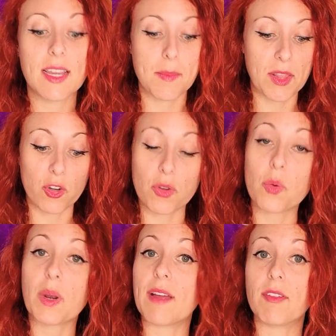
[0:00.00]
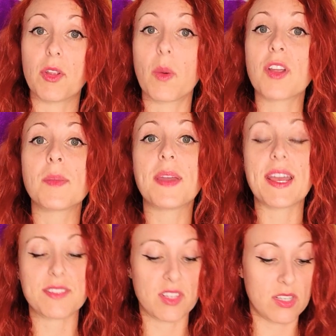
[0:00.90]
I mean, they're doing whatever. They're wearing the
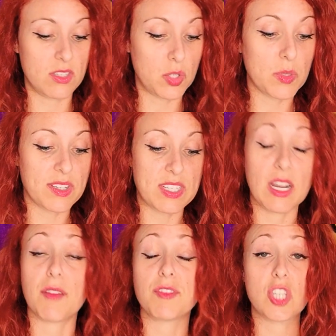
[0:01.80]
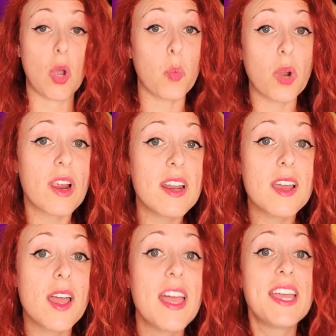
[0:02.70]
masks, doing the stuff. So we're
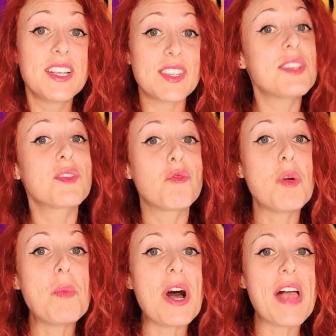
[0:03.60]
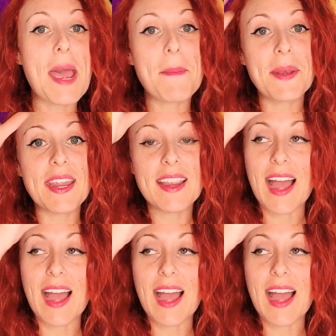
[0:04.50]
gonna see some football happening.